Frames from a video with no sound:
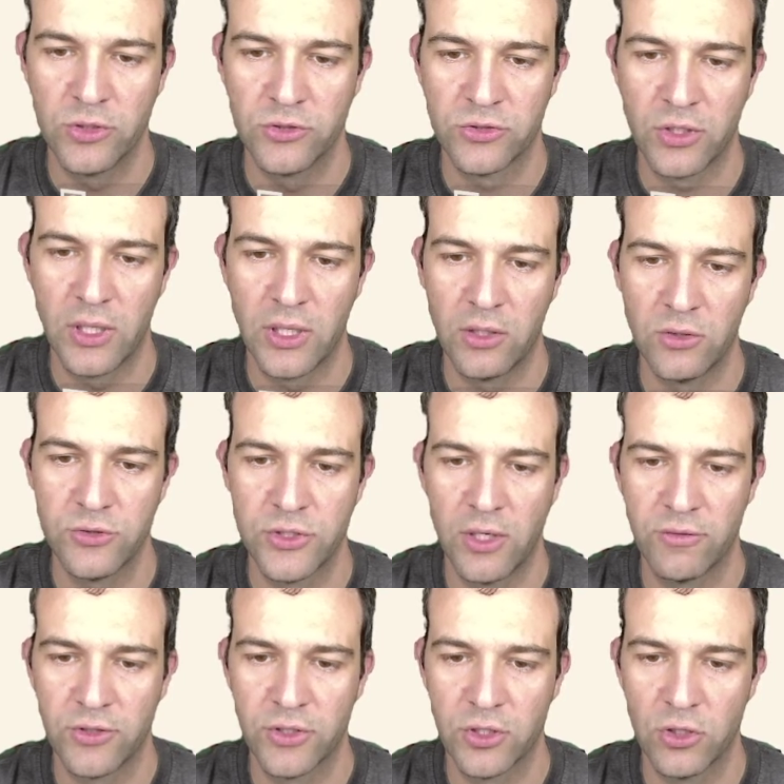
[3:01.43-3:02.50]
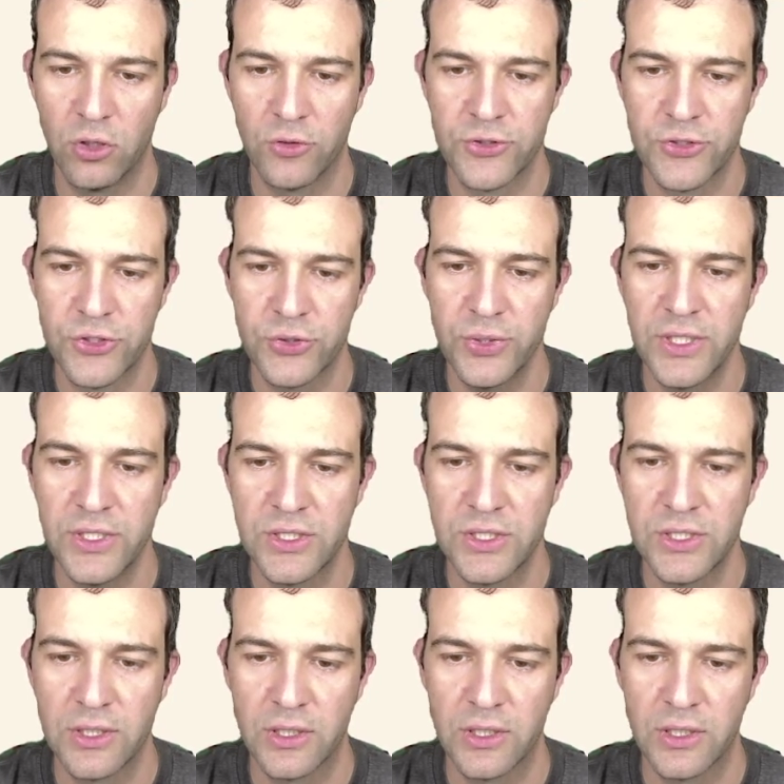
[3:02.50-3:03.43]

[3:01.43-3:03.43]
clouds, often called streets,